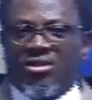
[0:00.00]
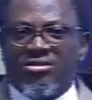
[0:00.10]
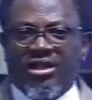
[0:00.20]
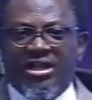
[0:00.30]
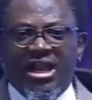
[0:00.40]

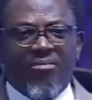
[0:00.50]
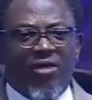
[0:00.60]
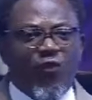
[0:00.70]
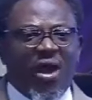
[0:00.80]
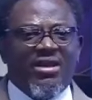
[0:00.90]
the name
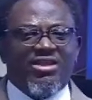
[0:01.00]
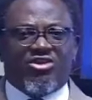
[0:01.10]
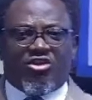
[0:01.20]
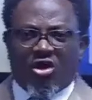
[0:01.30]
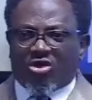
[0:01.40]
of one is
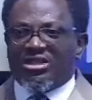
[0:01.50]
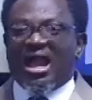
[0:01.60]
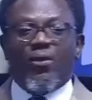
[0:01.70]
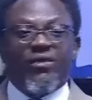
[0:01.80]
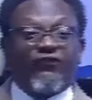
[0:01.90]
God,
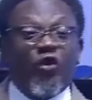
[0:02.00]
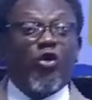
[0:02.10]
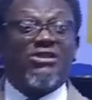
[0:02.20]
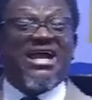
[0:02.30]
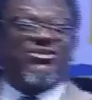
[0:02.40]
I will
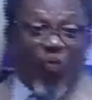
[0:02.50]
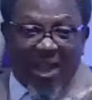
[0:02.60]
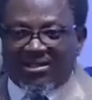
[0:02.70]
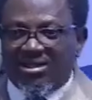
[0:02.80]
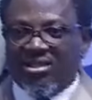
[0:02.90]
follow that
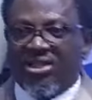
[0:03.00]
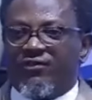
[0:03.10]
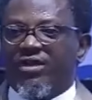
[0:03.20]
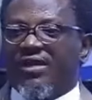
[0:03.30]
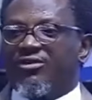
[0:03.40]
one,
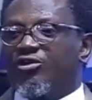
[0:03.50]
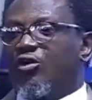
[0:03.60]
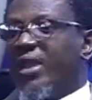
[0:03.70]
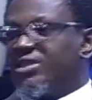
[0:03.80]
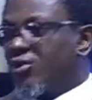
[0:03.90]
even if I don't know
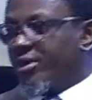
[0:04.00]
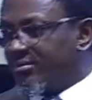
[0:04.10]
where he's going.